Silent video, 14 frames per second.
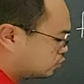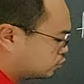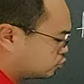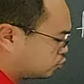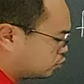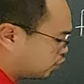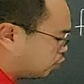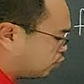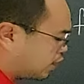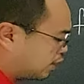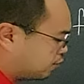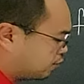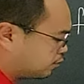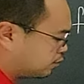So your
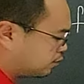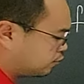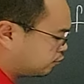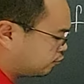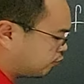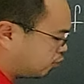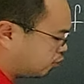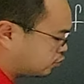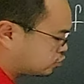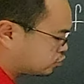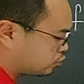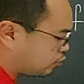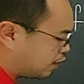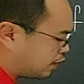y will be 4
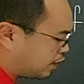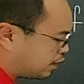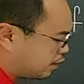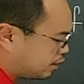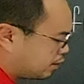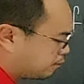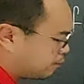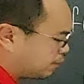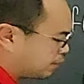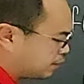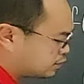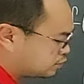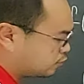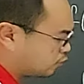squared
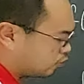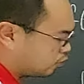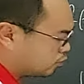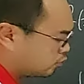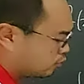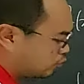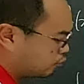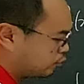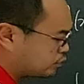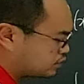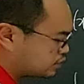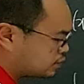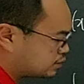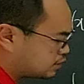minus 4,
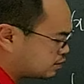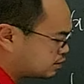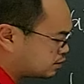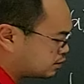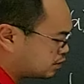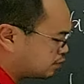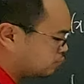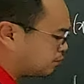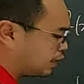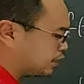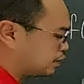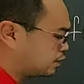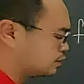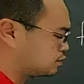which is 16
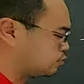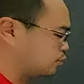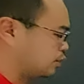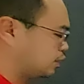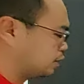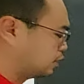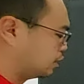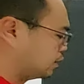minus with